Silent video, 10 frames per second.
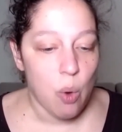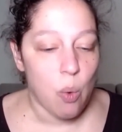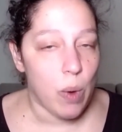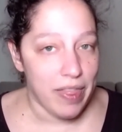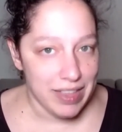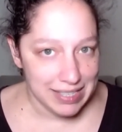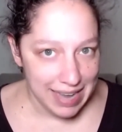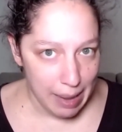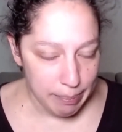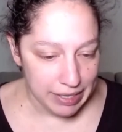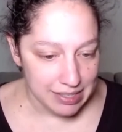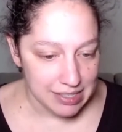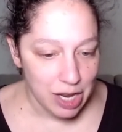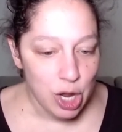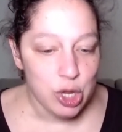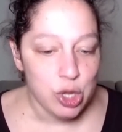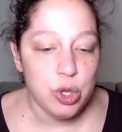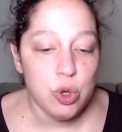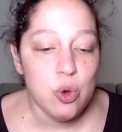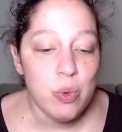When this happens,
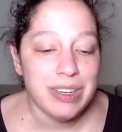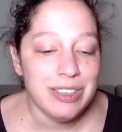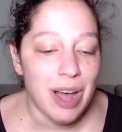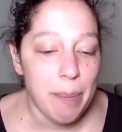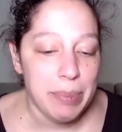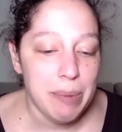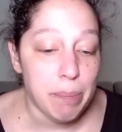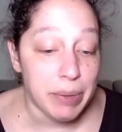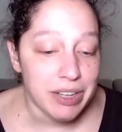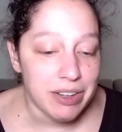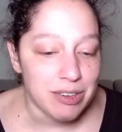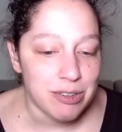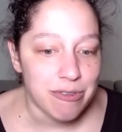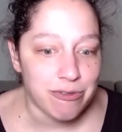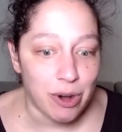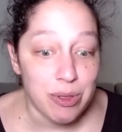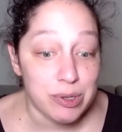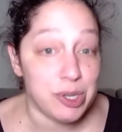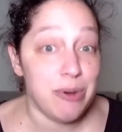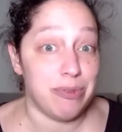you will not be billed for
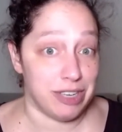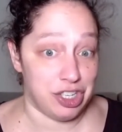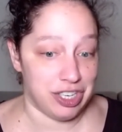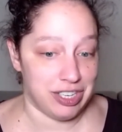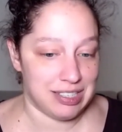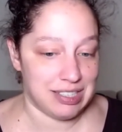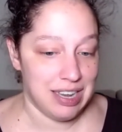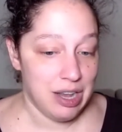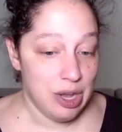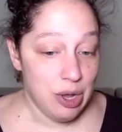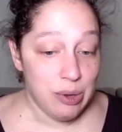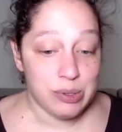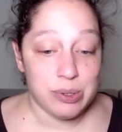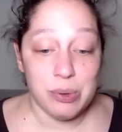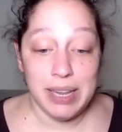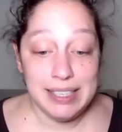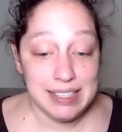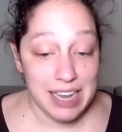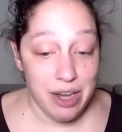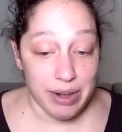those overages. So
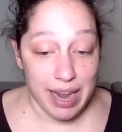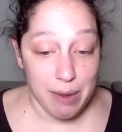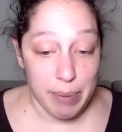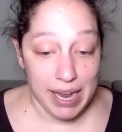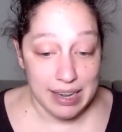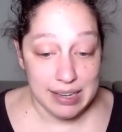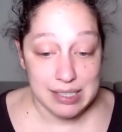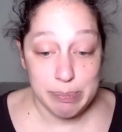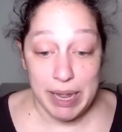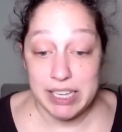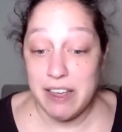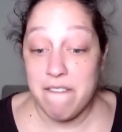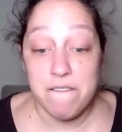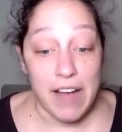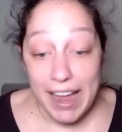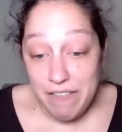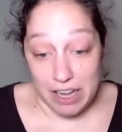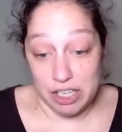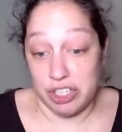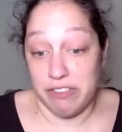let's say your campaign spent five
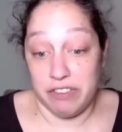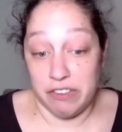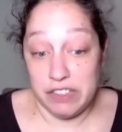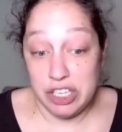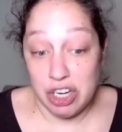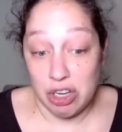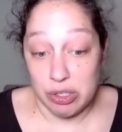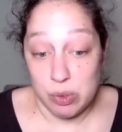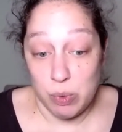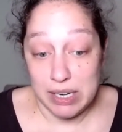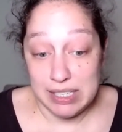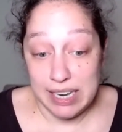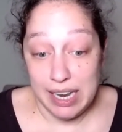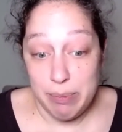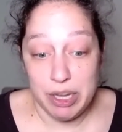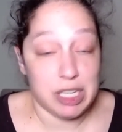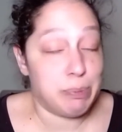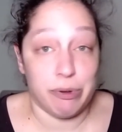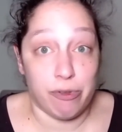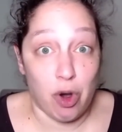hundred fifty dollars one day
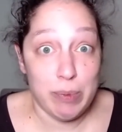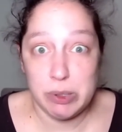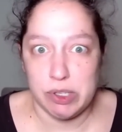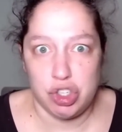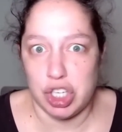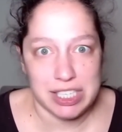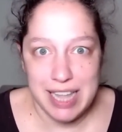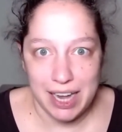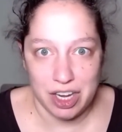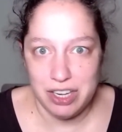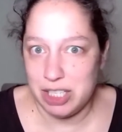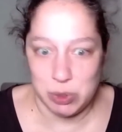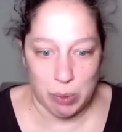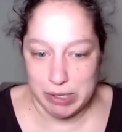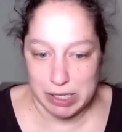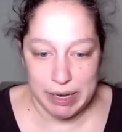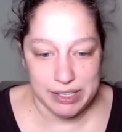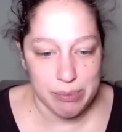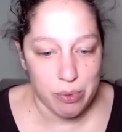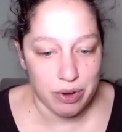because performance was just that good, so it was
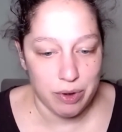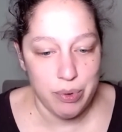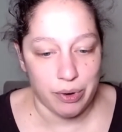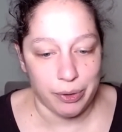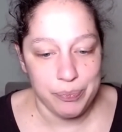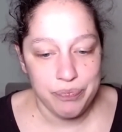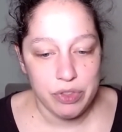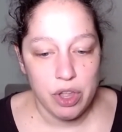spending more and more.